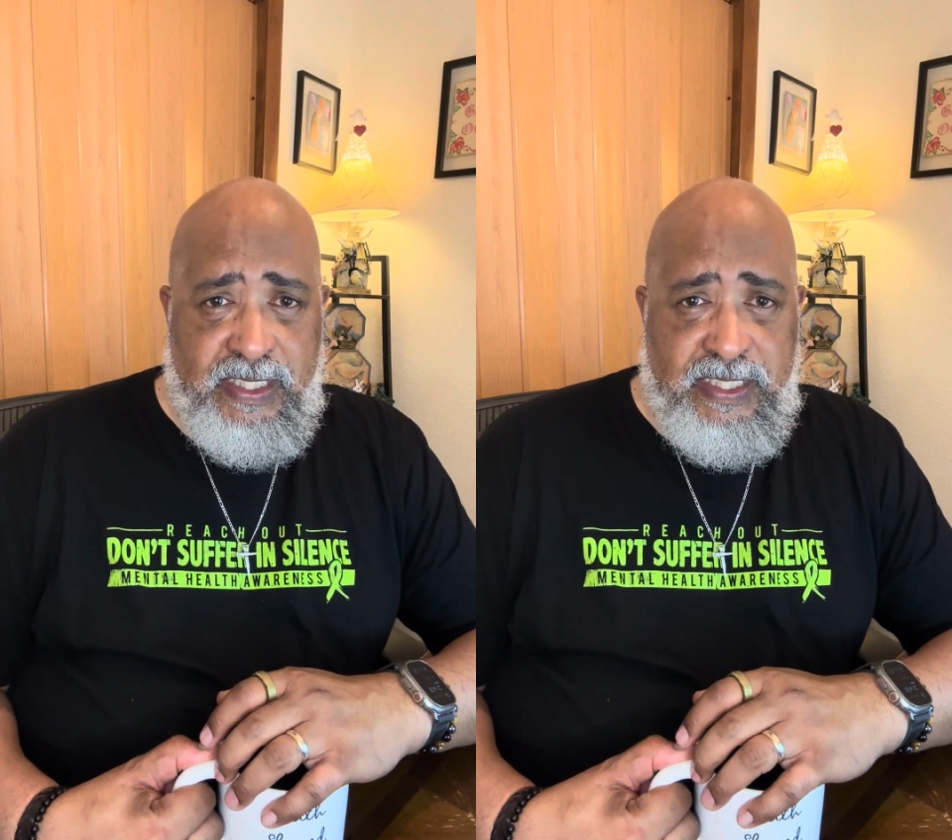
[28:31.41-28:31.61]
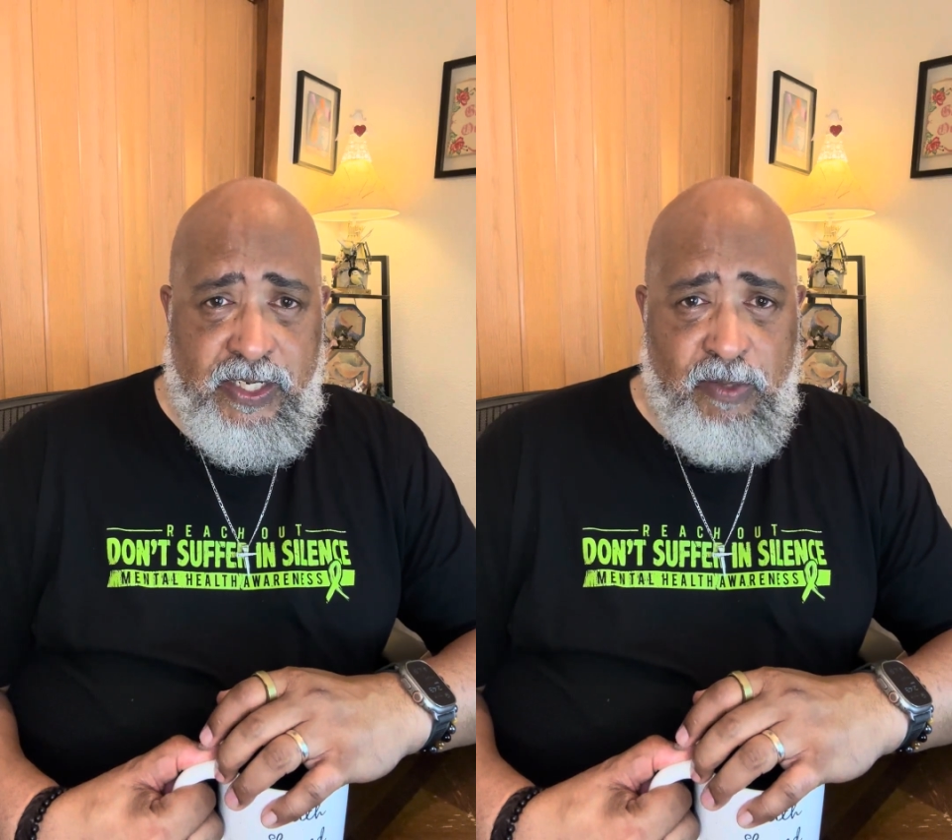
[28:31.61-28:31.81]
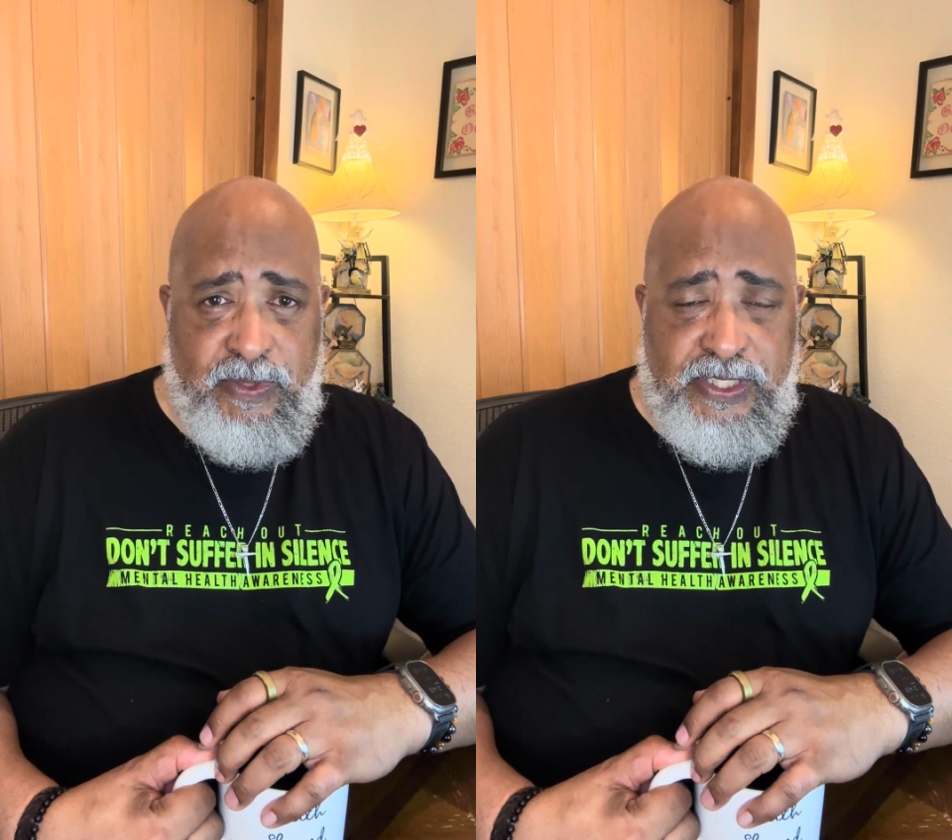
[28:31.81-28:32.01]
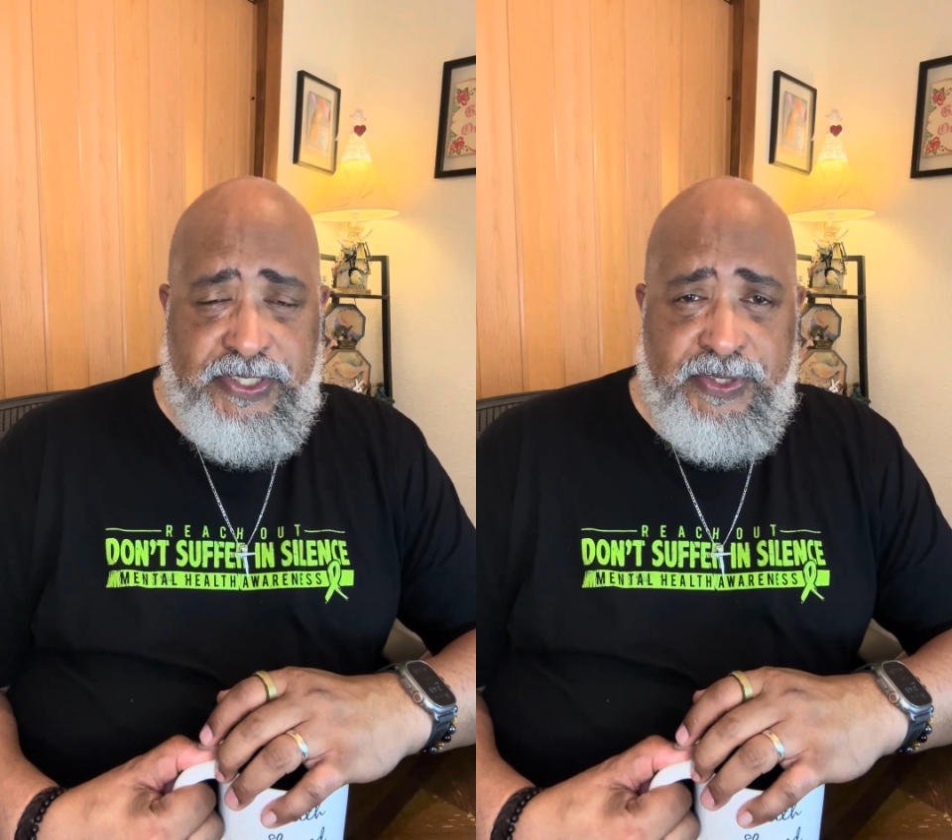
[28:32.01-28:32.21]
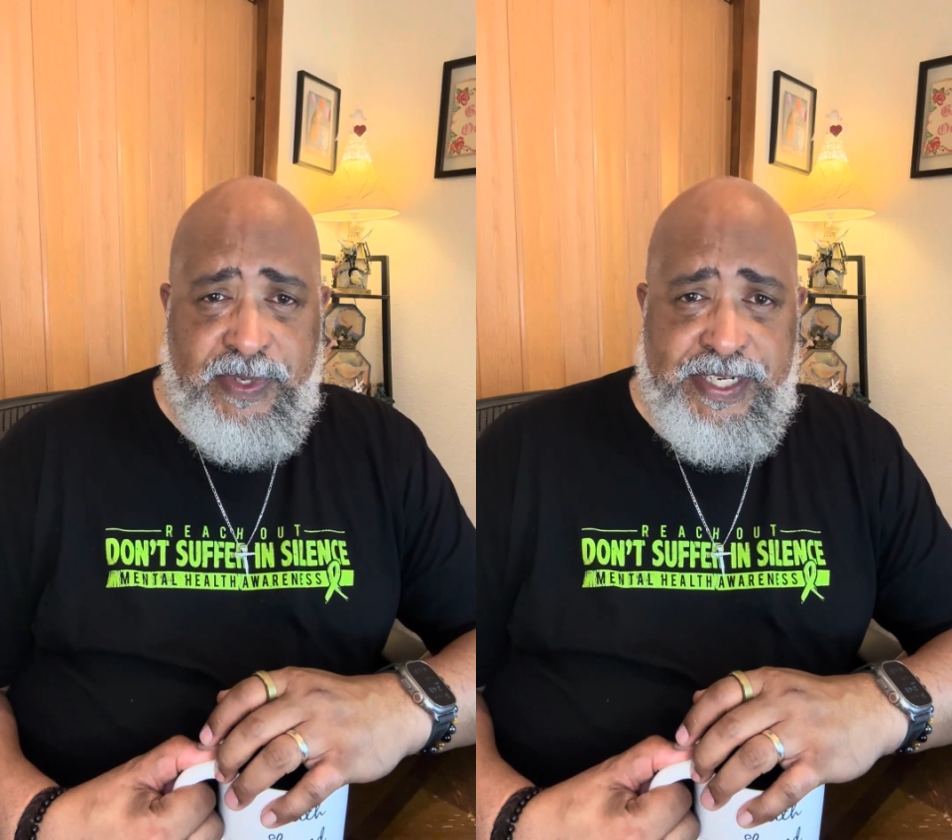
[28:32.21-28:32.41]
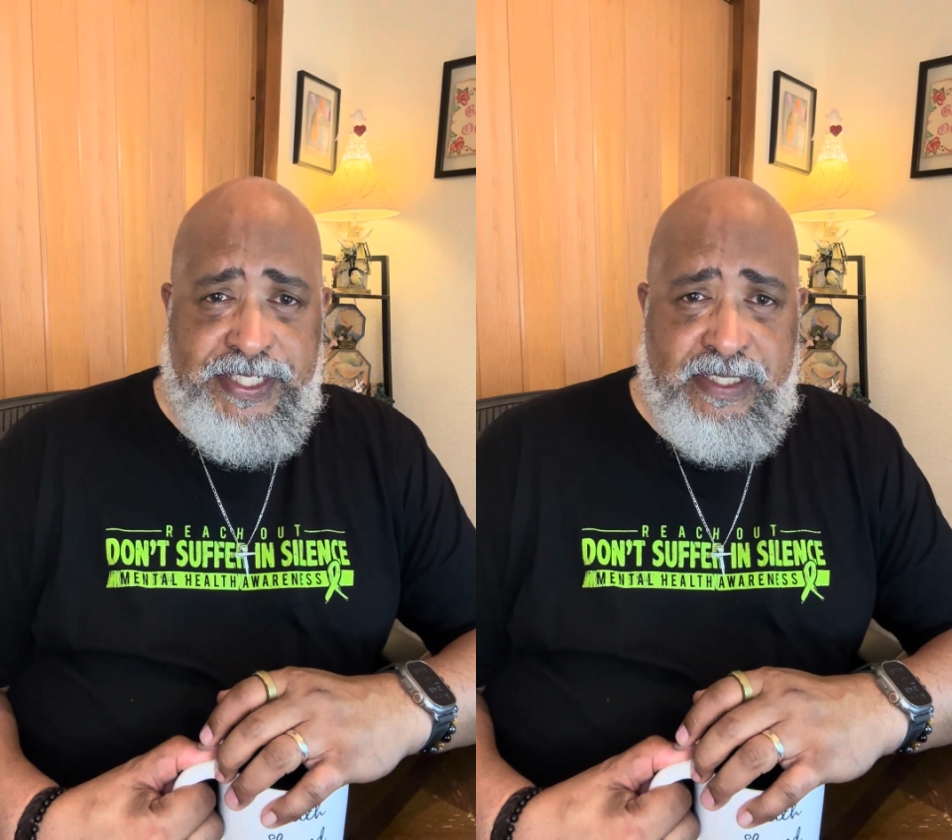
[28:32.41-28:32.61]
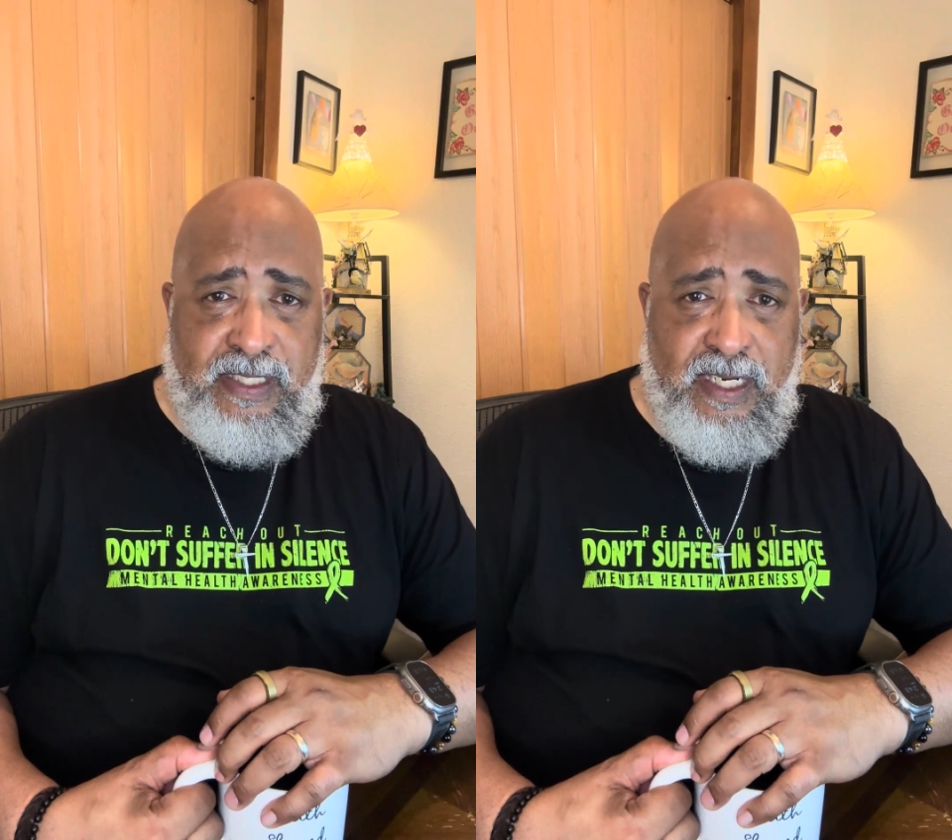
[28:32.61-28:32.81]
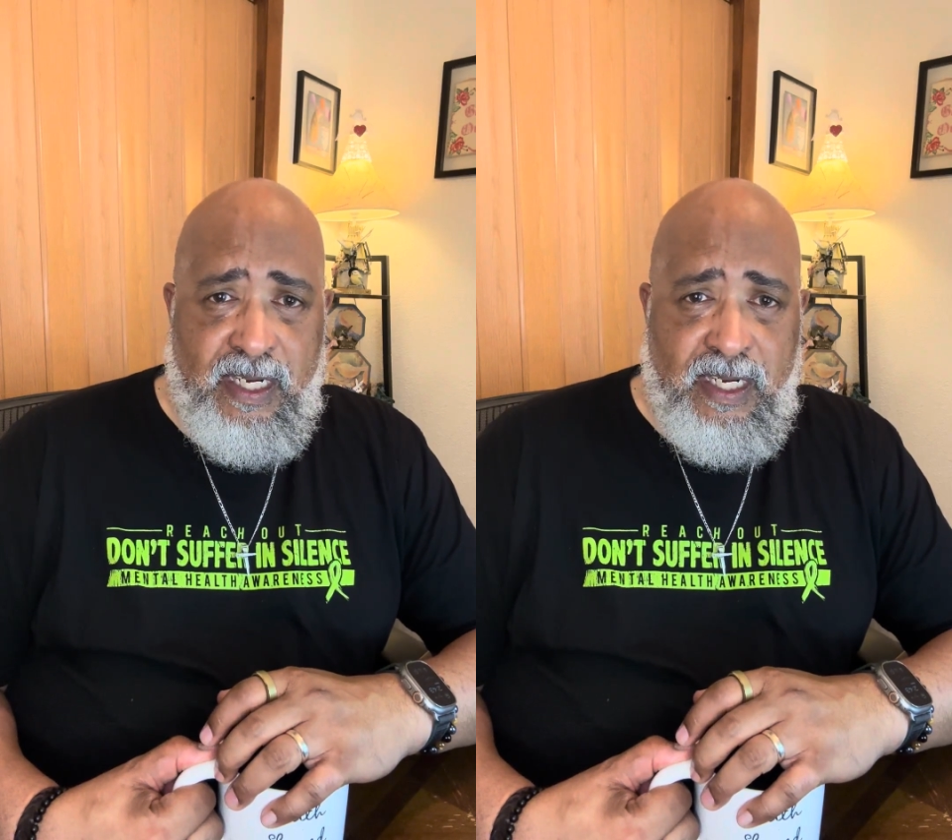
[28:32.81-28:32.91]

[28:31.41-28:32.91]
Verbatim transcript: a terrible situation